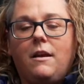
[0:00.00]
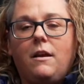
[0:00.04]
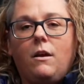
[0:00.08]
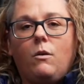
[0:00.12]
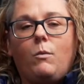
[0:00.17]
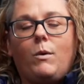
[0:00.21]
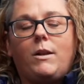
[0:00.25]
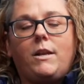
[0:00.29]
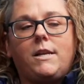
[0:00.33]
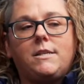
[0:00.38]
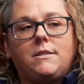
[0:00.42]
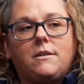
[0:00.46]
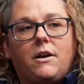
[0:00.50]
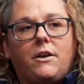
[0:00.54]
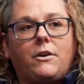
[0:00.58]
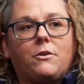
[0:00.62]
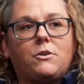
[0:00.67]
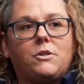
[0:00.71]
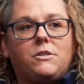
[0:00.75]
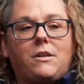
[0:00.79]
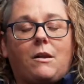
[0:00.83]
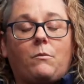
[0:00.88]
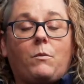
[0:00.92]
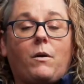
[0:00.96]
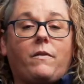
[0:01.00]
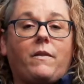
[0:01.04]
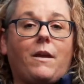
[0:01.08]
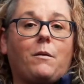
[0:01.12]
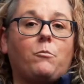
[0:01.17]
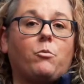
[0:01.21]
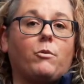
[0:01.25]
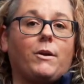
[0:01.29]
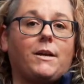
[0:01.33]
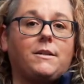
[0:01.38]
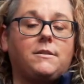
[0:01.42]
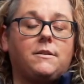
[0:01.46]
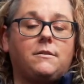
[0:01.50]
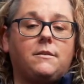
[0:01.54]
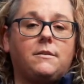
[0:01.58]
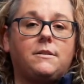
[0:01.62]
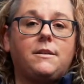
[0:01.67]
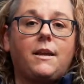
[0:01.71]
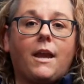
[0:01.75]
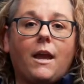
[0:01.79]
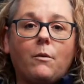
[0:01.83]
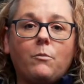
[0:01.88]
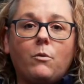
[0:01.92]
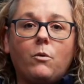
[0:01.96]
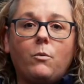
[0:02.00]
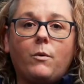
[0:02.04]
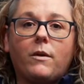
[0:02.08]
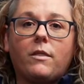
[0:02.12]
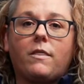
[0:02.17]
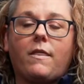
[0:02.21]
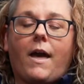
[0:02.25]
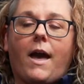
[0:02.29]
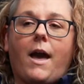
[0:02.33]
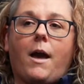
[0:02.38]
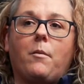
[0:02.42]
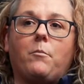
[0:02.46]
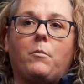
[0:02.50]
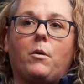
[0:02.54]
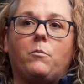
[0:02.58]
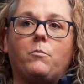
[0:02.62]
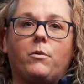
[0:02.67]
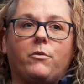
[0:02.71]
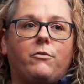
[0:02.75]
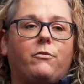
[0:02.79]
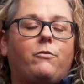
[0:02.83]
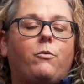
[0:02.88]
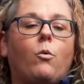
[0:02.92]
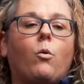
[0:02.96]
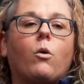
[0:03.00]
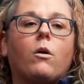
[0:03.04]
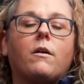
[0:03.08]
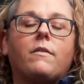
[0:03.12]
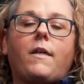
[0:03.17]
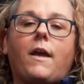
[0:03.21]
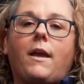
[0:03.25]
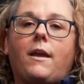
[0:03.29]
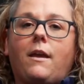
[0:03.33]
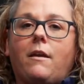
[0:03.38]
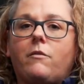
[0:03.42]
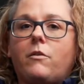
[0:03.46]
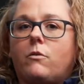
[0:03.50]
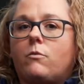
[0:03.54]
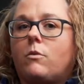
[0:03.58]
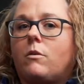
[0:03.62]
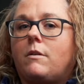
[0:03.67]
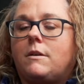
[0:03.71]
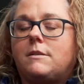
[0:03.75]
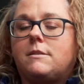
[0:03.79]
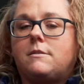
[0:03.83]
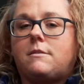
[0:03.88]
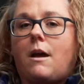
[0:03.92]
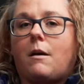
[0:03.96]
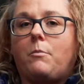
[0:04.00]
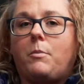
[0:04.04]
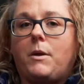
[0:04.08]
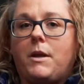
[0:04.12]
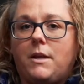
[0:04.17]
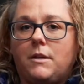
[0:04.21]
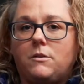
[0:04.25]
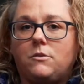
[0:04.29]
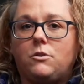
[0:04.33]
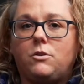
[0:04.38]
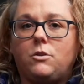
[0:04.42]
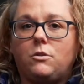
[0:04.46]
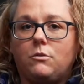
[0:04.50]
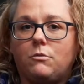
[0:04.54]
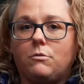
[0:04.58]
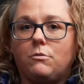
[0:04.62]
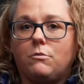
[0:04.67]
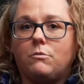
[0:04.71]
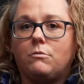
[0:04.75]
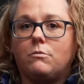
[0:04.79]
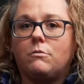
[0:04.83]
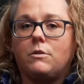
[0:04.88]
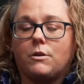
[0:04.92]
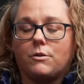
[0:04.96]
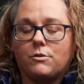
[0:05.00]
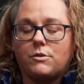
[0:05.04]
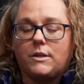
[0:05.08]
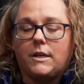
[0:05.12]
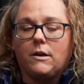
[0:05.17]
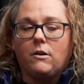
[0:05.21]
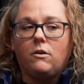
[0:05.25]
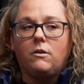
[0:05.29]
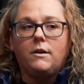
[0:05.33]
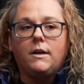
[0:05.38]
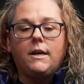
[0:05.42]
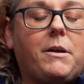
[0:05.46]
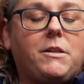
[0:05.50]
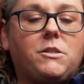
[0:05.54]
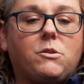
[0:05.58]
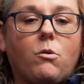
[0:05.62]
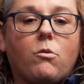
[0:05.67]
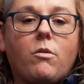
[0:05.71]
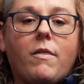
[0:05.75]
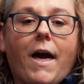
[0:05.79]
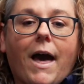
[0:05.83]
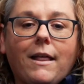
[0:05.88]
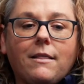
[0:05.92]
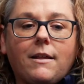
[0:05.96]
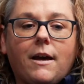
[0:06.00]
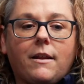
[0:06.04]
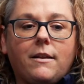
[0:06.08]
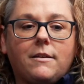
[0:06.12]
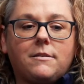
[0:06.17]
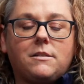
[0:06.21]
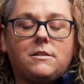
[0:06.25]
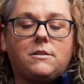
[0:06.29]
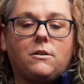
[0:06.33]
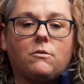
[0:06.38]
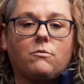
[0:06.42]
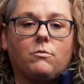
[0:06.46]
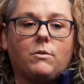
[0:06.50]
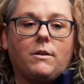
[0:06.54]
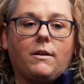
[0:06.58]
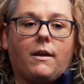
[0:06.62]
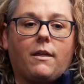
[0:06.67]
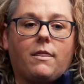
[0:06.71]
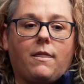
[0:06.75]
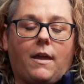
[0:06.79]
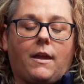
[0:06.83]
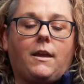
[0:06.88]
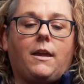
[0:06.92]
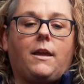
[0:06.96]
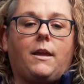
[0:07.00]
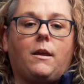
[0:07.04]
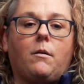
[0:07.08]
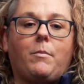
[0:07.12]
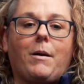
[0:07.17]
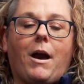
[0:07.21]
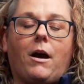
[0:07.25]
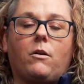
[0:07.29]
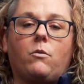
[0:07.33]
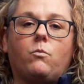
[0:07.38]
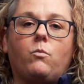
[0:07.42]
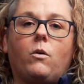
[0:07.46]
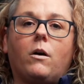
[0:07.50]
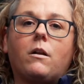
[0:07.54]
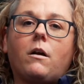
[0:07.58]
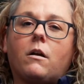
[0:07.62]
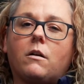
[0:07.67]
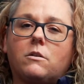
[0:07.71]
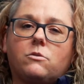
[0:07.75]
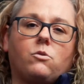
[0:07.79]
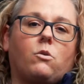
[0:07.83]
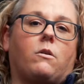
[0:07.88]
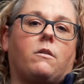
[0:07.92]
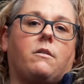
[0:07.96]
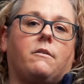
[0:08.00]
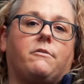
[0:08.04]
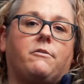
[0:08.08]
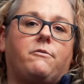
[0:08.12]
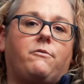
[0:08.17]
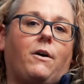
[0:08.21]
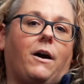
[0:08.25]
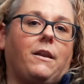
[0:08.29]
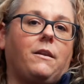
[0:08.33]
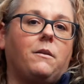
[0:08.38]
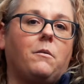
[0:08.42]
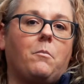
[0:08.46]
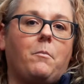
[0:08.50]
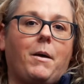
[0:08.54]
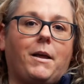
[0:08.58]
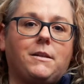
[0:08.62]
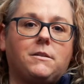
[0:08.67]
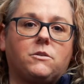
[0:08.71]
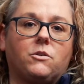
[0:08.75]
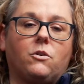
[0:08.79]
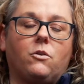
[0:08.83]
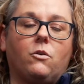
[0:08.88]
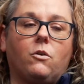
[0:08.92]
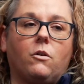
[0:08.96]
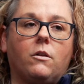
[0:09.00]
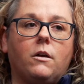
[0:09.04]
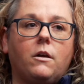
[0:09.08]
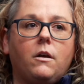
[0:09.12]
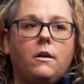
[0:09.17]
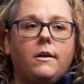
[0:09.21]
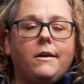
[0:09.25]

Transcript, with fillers: You need to understand what they bring to the table with them before they even really step into their skill. And so that led us to really thinking about what are sort of the fundamental